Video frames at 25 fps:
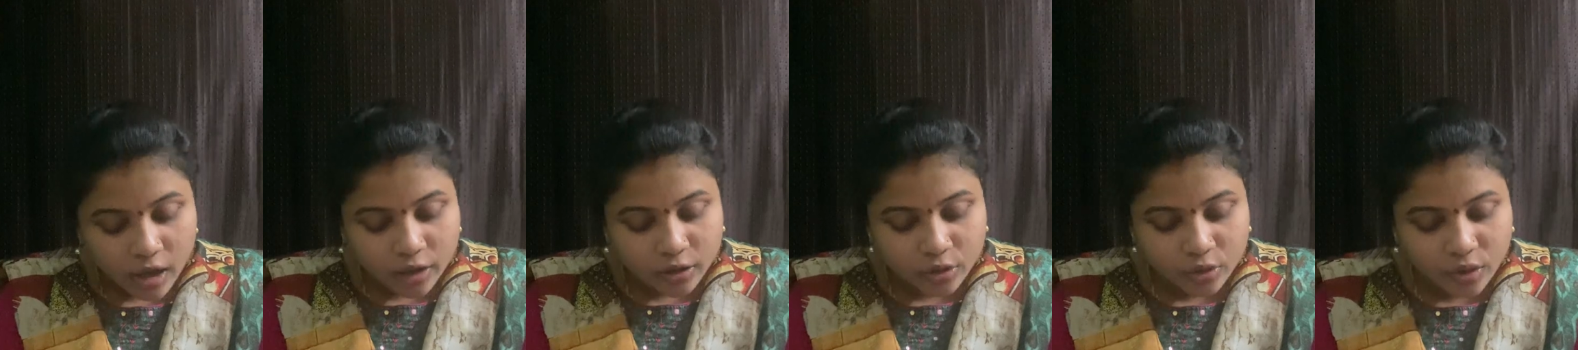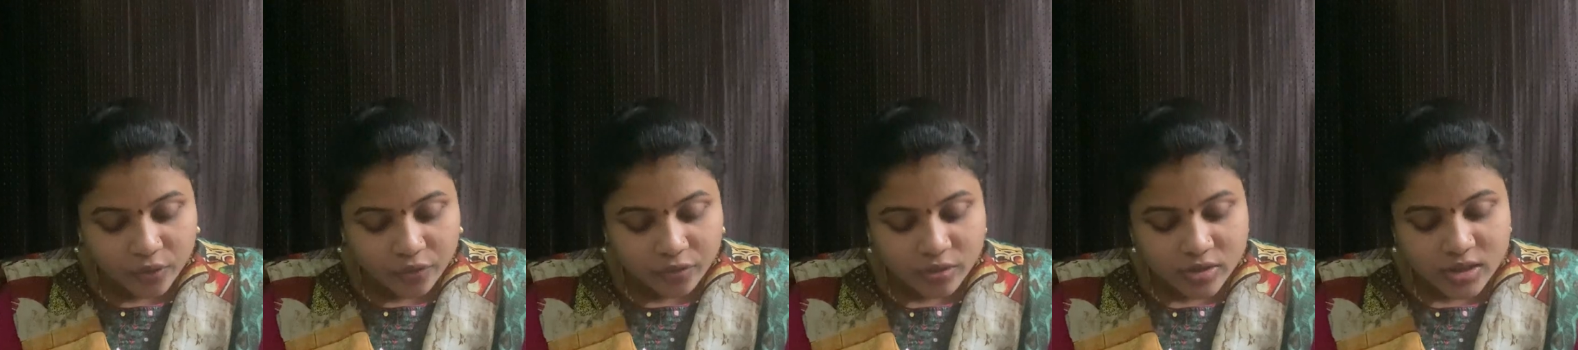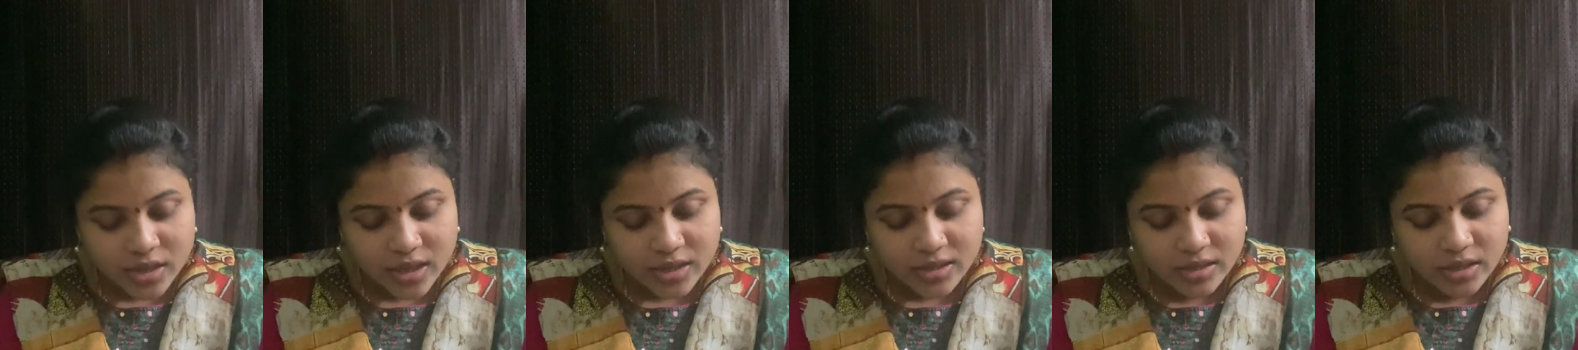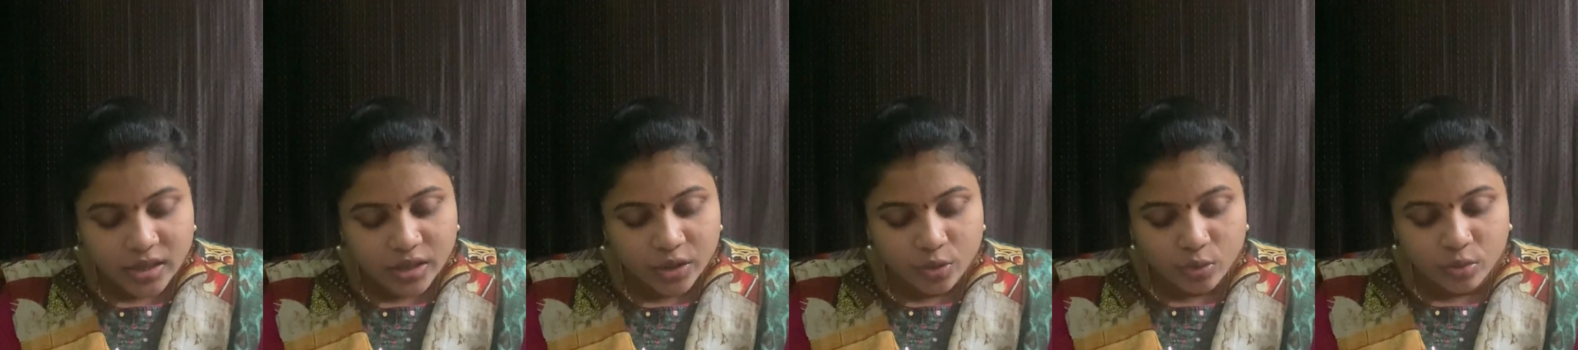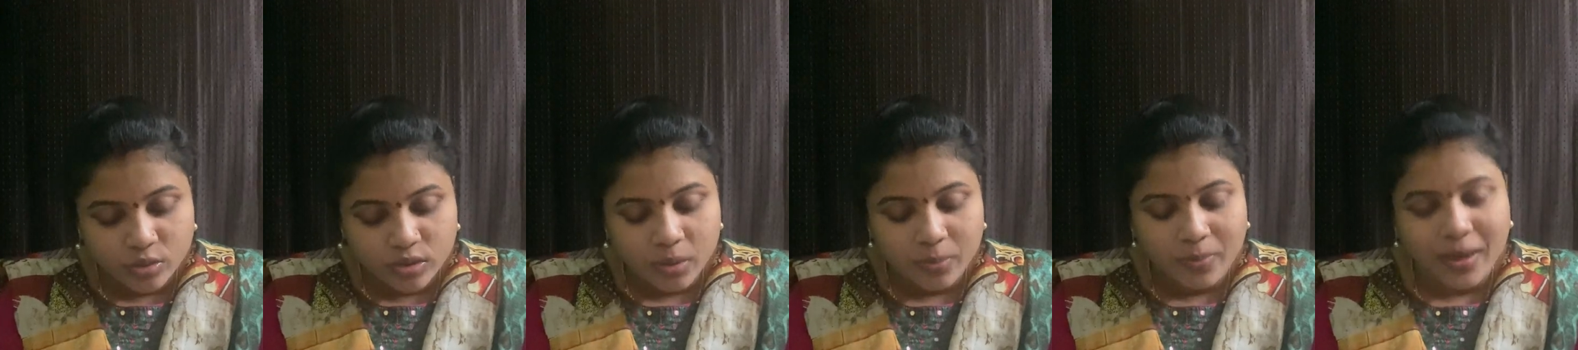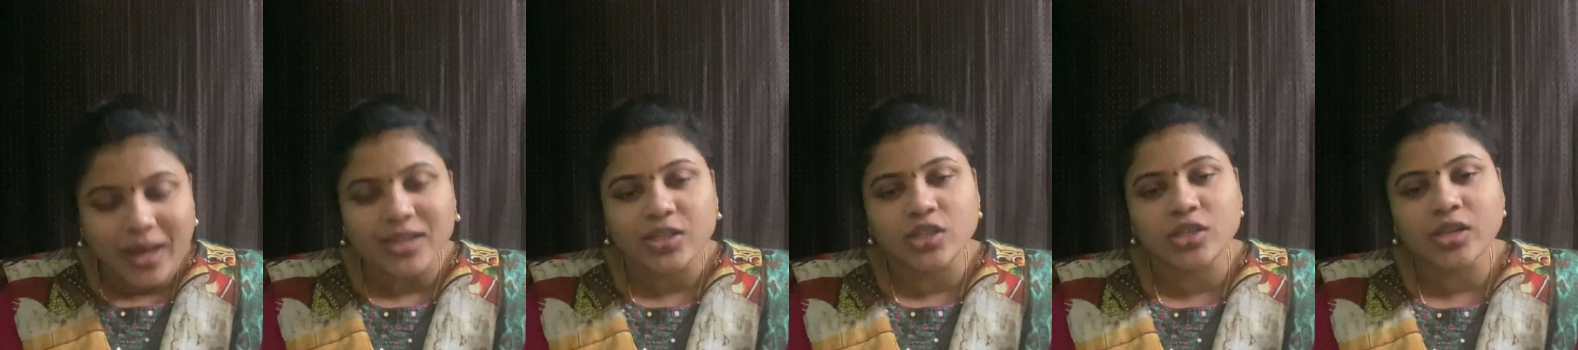You have to just do the
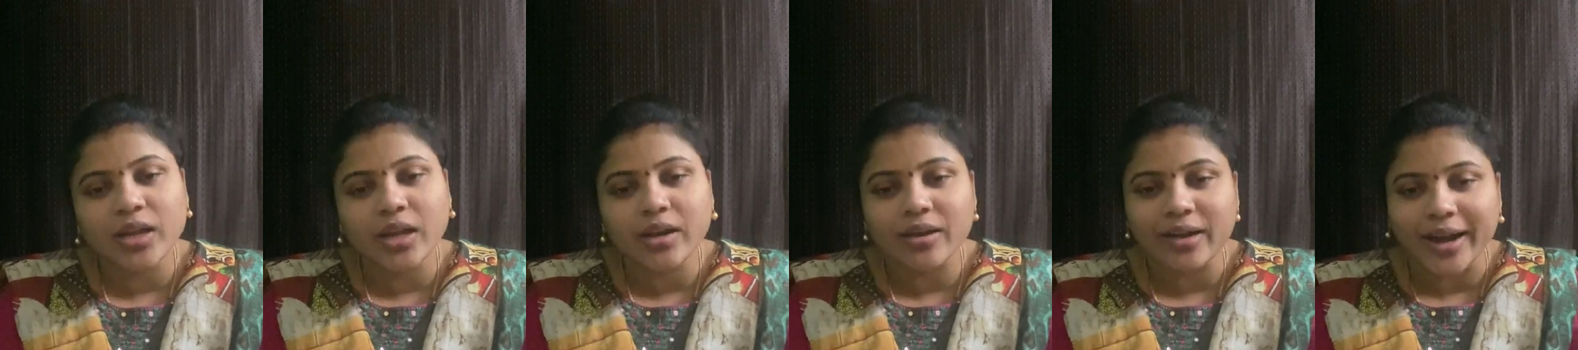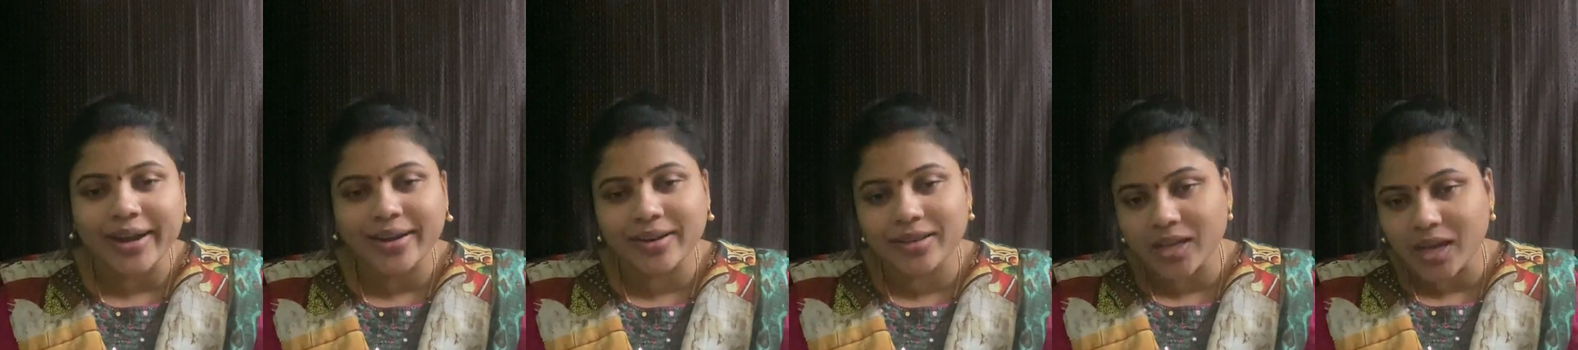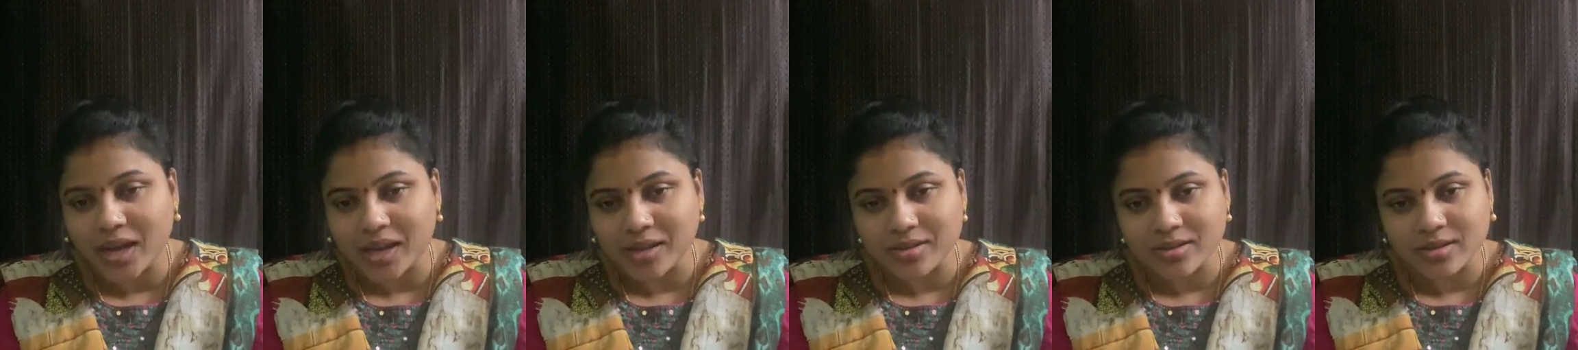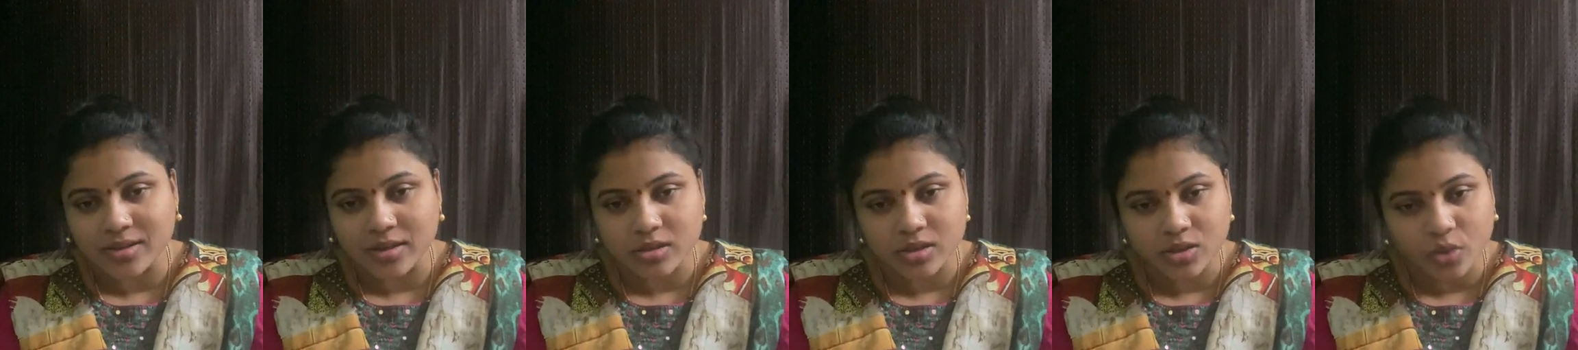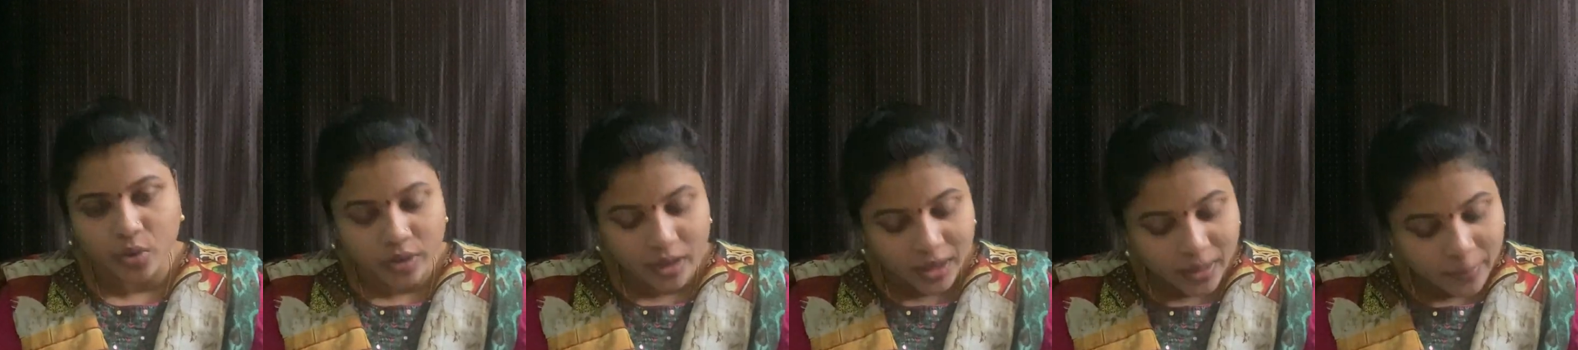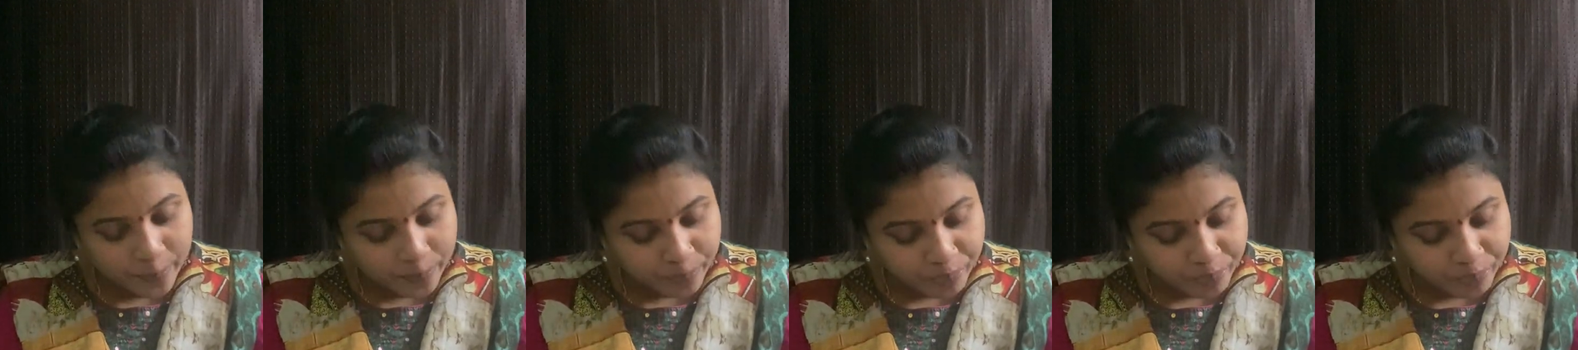matching and write the answers. Okay.